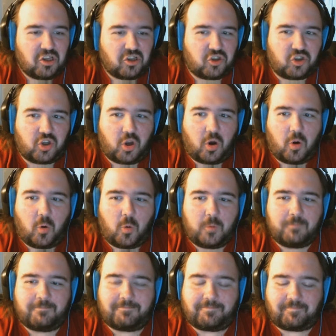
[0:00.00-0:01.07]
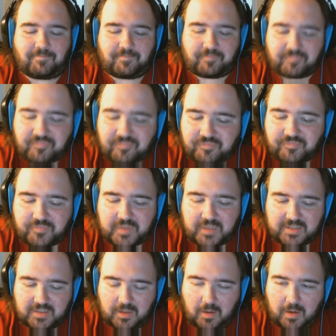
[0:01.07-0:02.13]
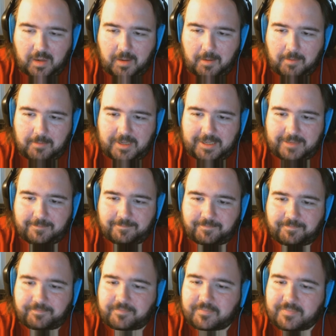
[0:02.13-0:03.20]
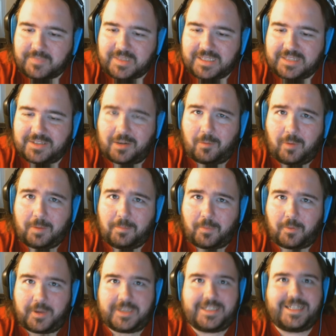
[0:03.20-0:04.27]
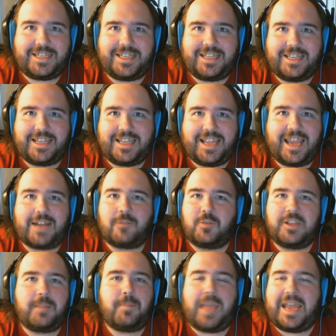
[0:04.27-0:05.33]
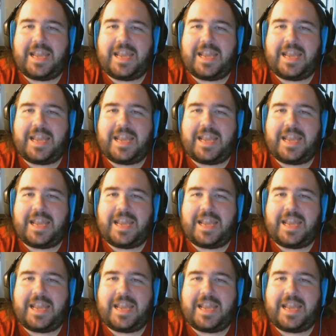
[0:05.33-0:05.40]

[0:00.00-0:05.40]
so, so um, uh, so at one point he he had a really bad